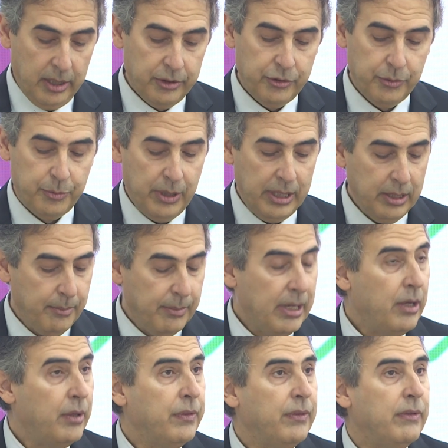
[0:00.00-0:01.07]
to bring
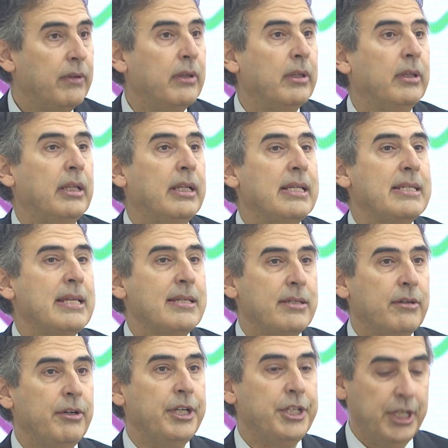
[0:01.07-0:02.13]
about the
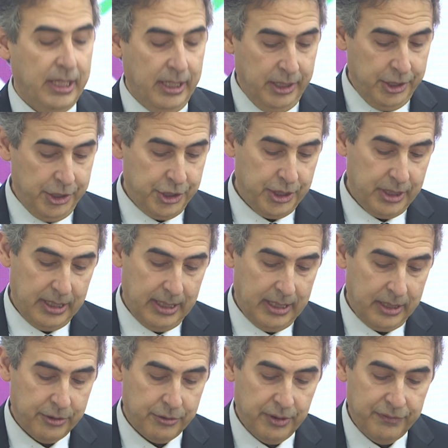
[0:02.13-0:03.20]
necessary change
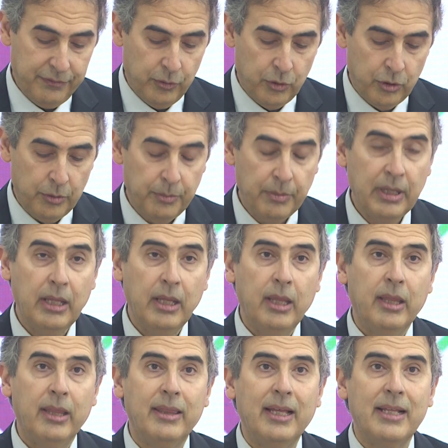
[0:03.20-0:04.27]
and reform
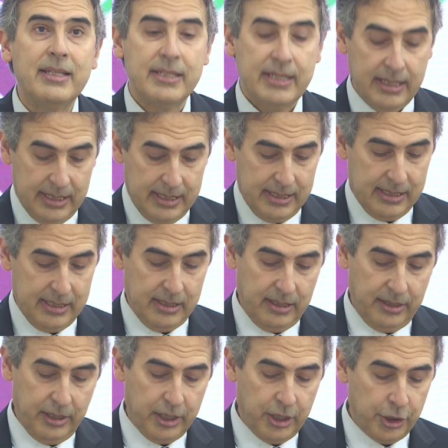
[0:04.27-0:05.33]
that sets
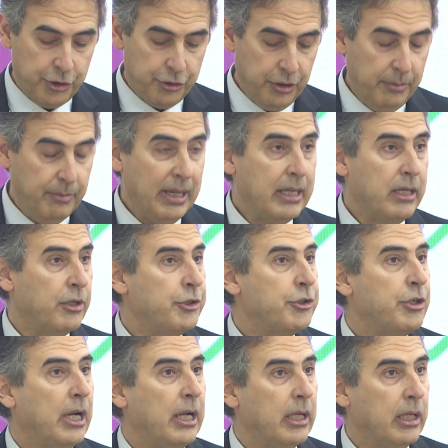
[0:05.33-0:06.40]
the country back on
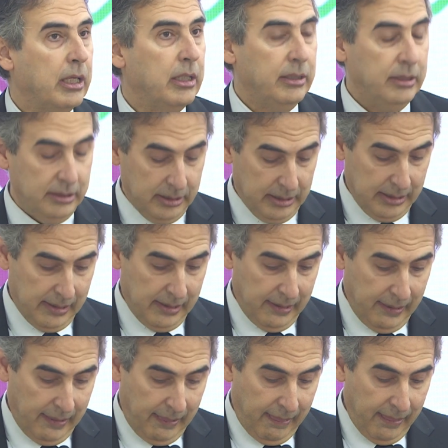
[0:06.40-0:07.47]
track.
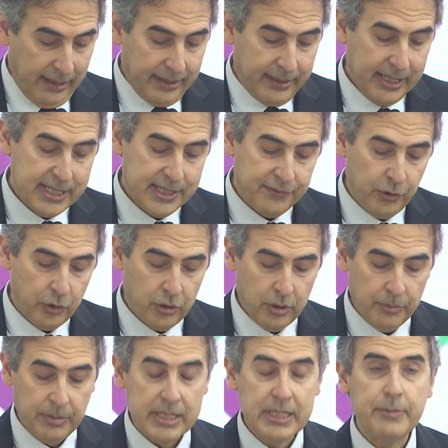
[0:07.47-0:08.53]
This
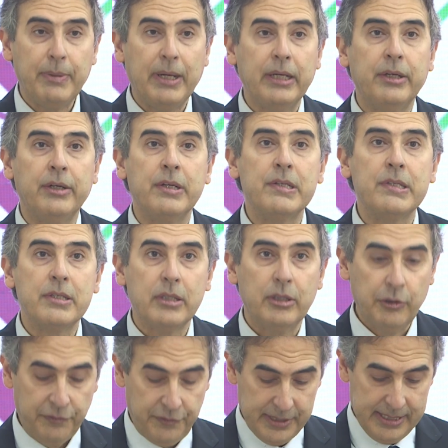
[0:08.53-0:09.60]
forum
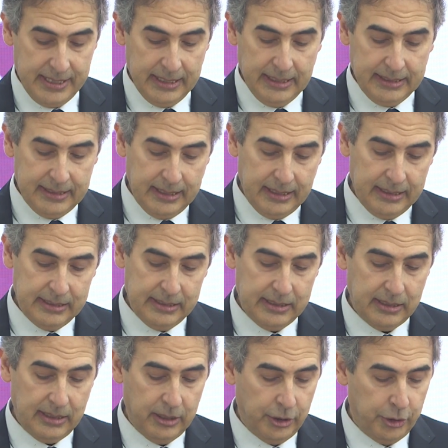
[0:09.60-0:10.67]
aspires to
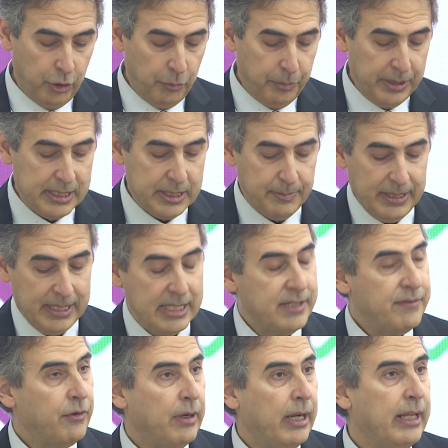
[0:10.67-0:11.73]
facilitate an open
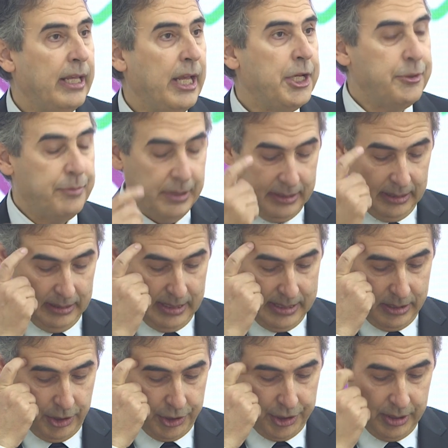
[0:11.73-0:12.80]
space for engagement in
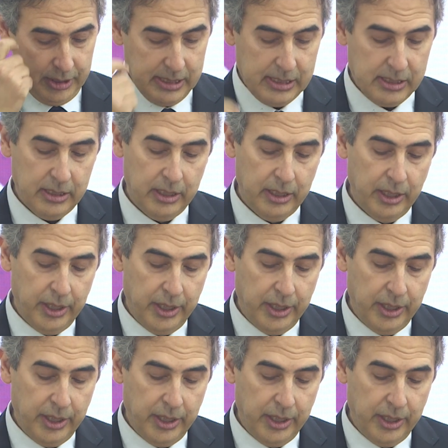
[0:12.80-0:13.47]
discussions